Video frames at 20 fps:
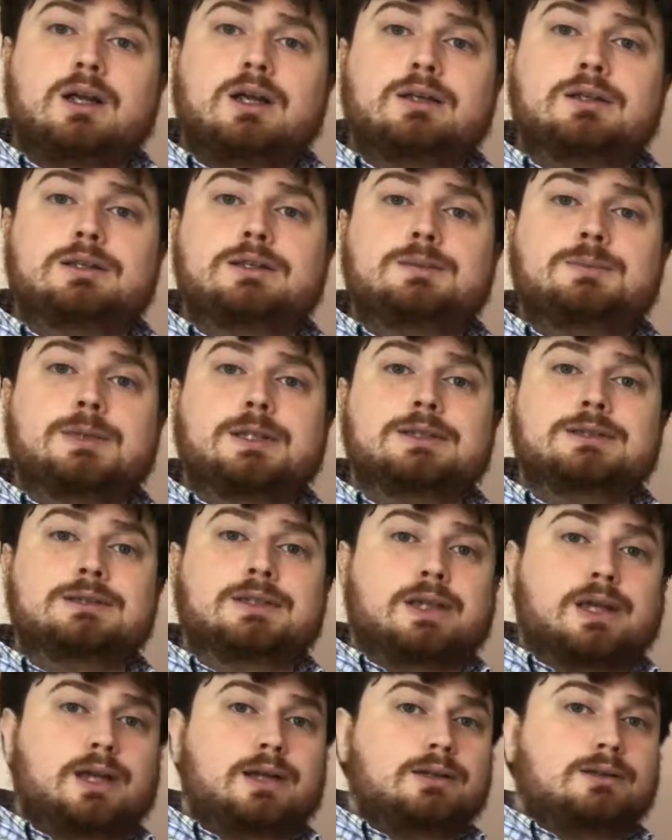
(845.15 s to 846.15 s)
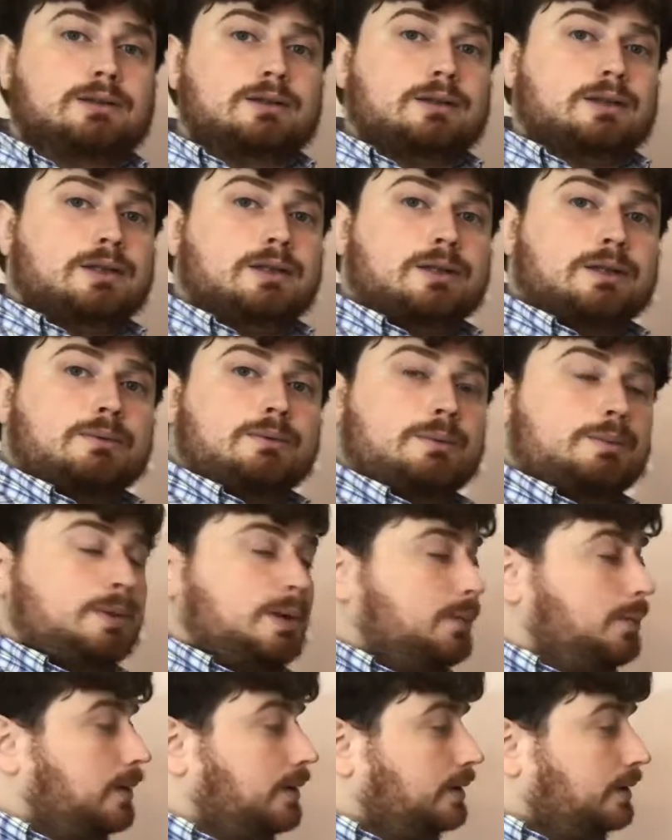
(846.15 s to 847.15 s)
And this means that, again, it would
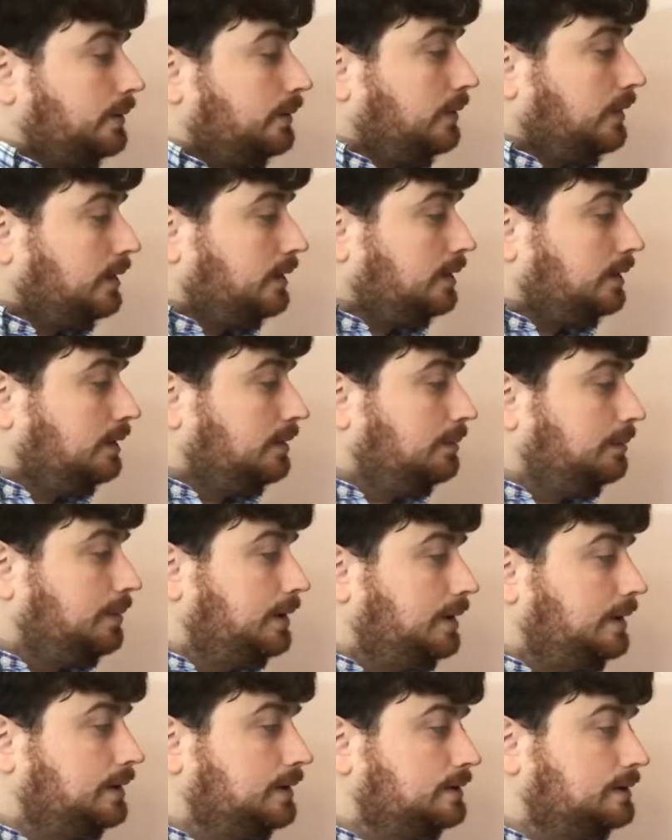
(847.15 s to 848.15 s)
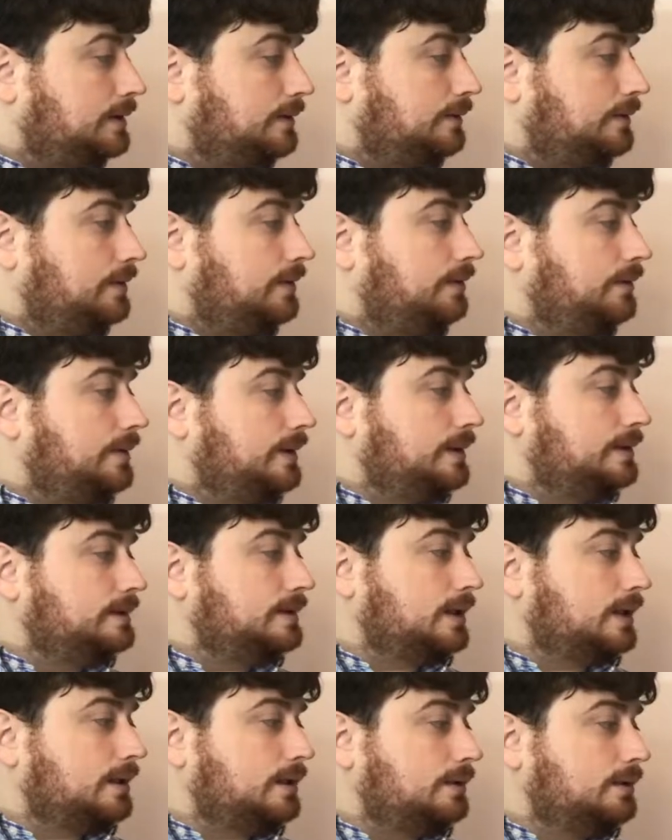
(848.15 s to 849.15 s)
be one-to-one, because if two
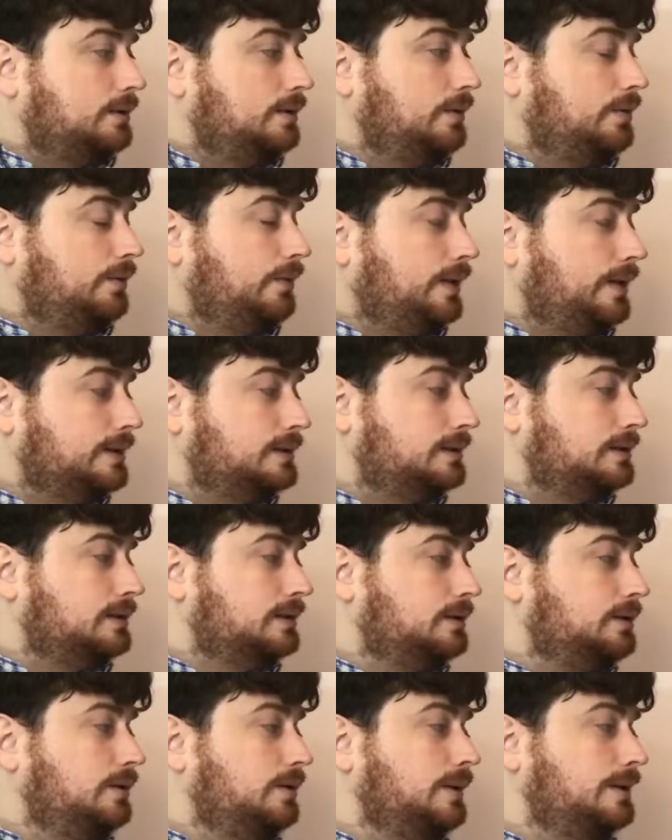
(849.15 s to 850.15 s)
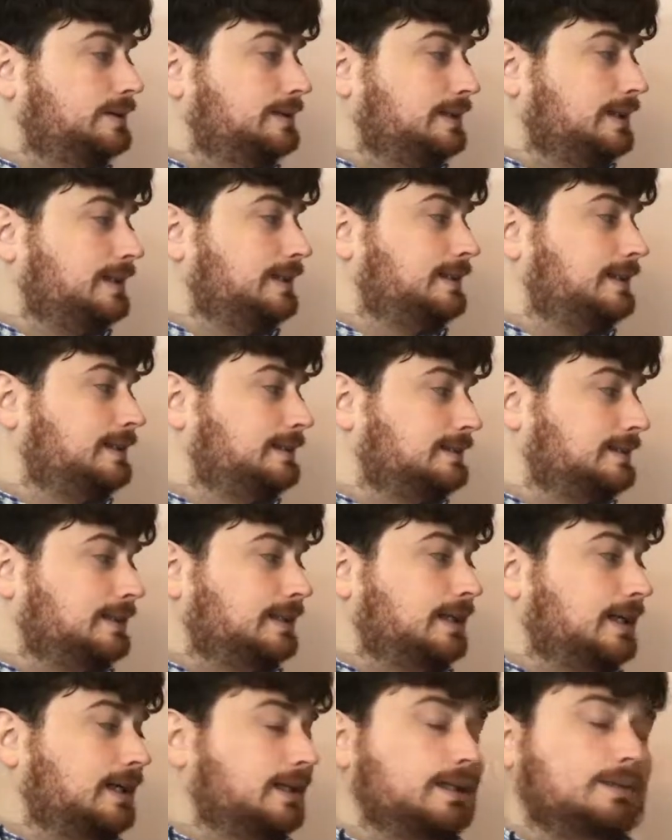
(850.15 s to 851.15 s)
distinct things
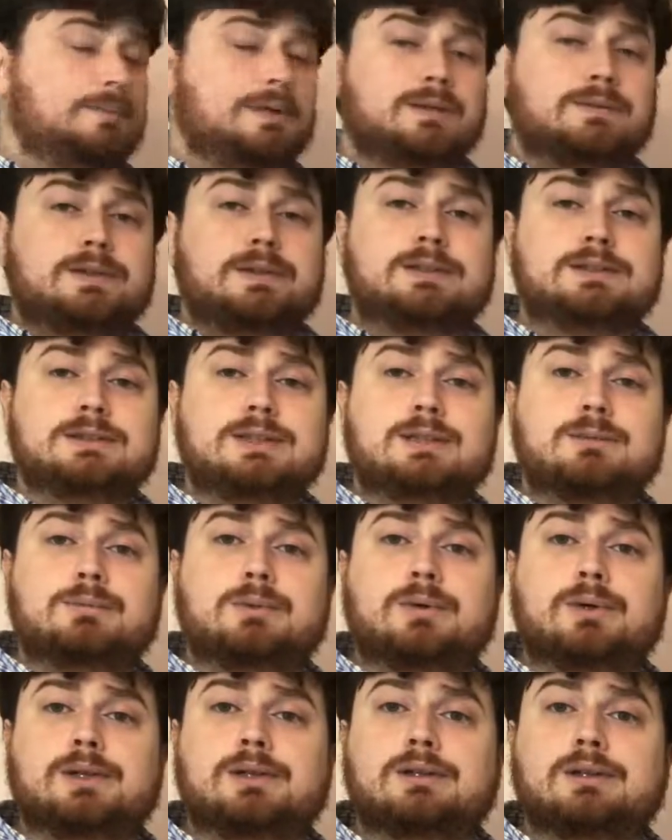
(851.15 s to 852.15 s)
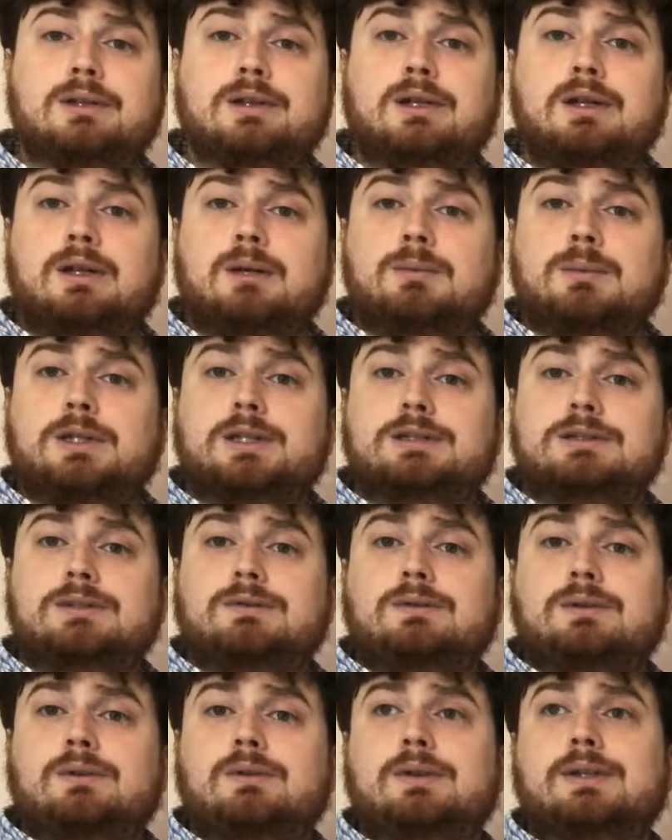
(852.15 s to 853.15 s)
cannot get mapped to the same point, because
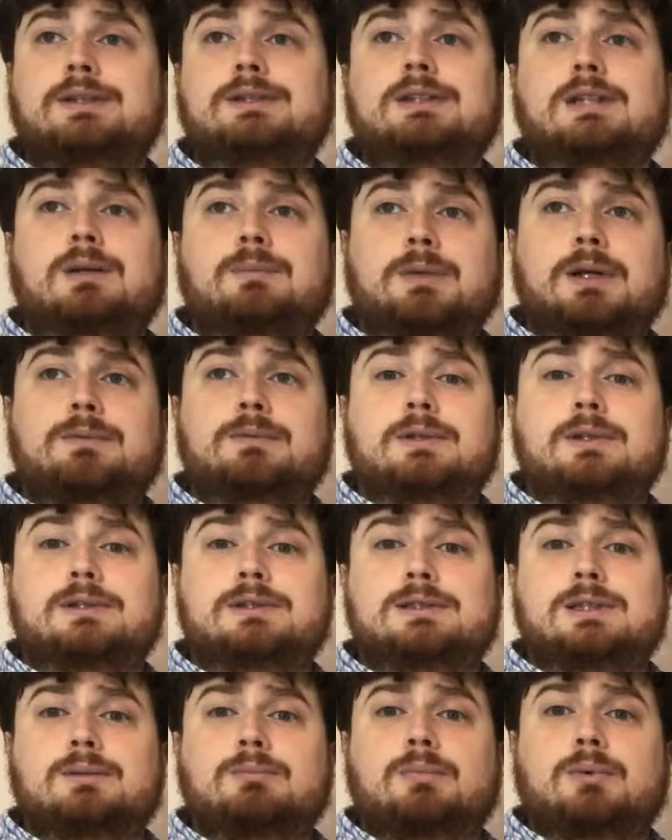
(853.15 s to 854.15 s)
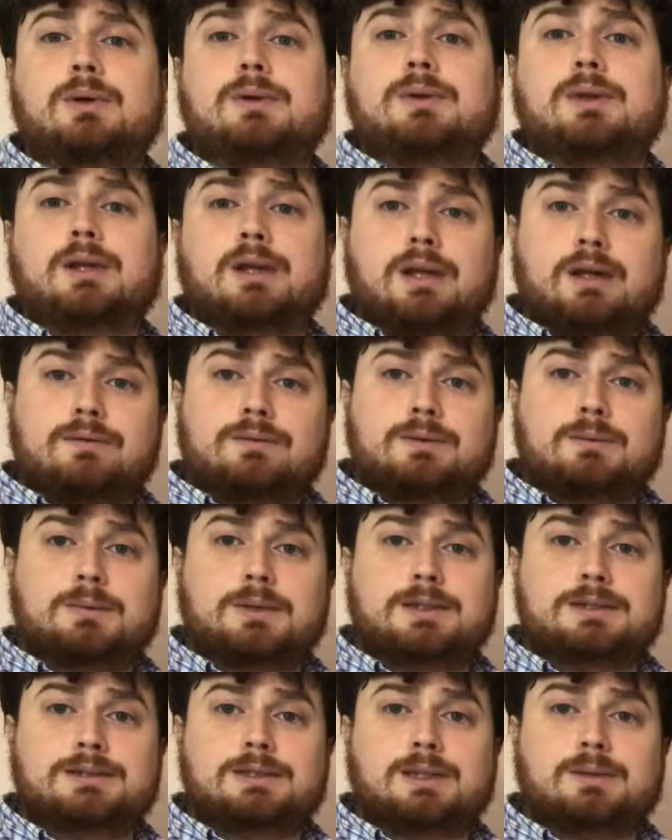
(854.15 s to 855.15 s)
if two things got mapped to the same point, they'd have to
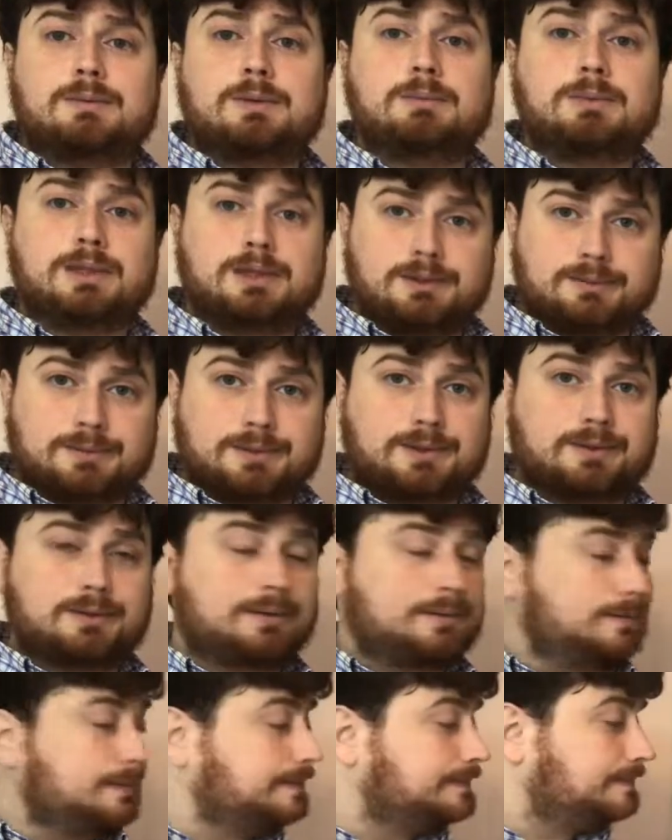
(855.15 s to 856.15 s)
be the same to begin with.